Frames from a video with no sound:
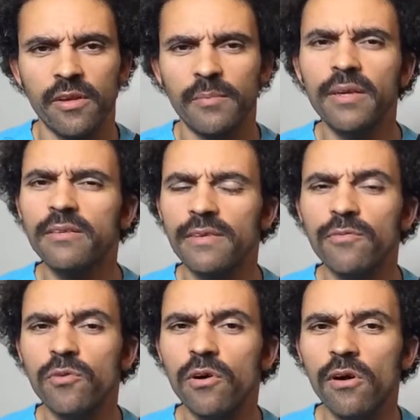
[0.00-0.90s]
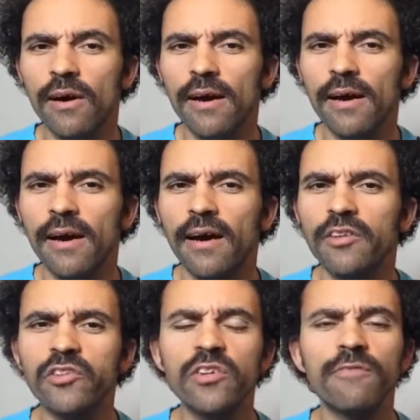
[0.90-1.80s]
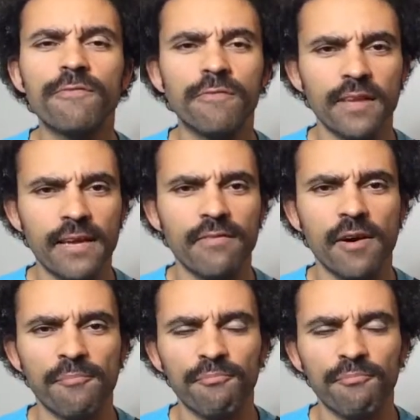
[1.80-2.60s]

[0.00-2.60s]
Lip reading: because they've all got a certain flavour.